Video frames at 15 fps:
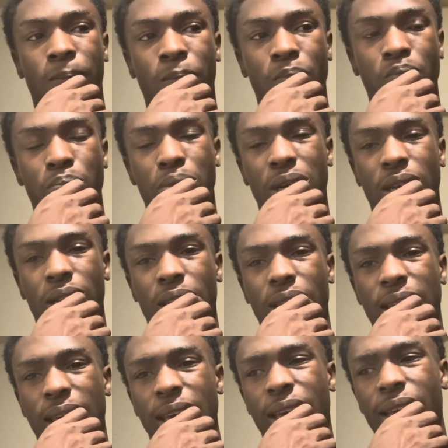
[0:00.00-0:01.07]
But
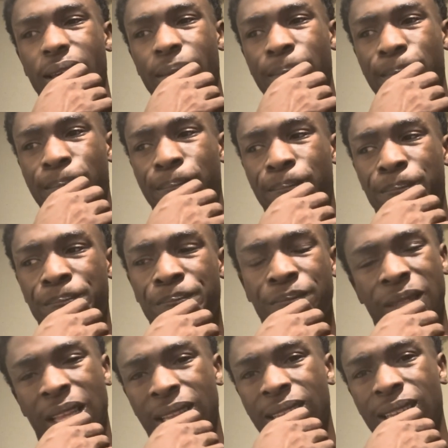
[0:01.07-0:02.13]
yeah.
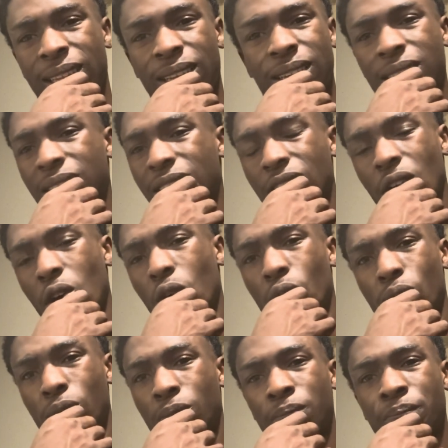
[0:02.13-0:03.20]
So
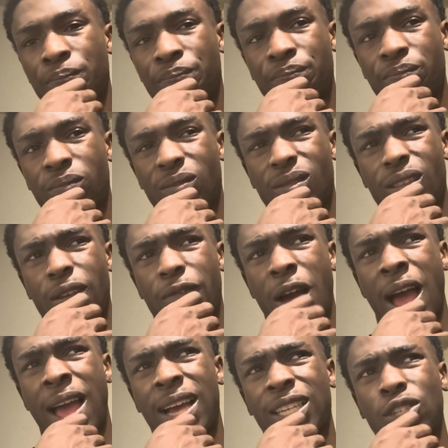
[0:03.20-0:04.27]
if I
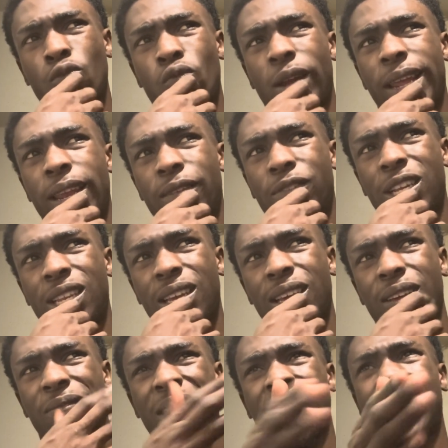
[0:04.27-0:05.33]
had to rate everything,
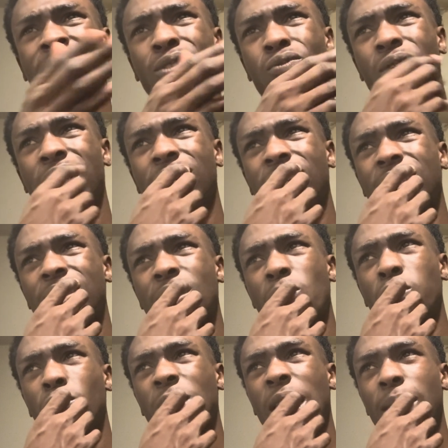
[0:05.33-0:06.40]
if I had to rate these
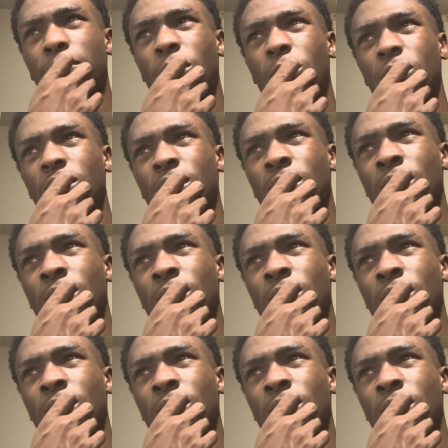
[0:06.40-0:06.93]
couple chapters,